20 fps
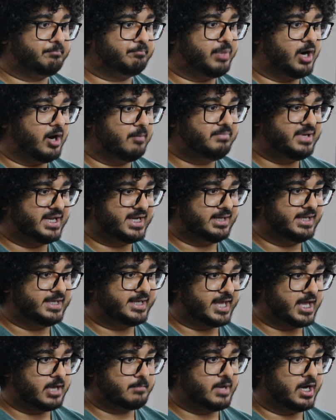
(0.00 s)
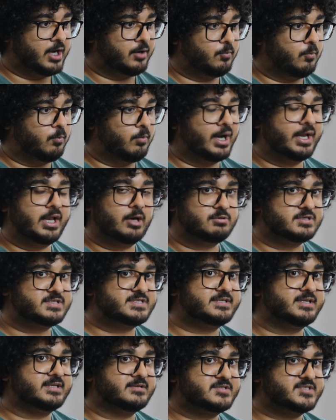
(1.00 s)
publicly came out while I was
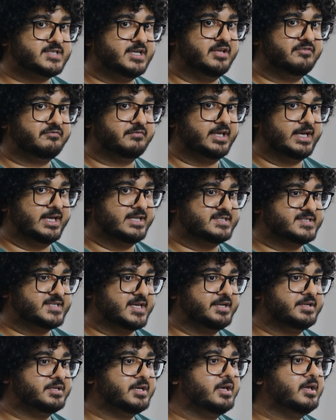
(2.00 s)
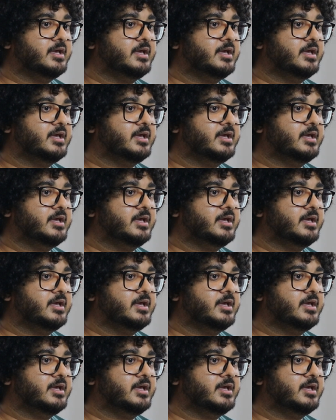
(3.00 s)
still a Salafi and said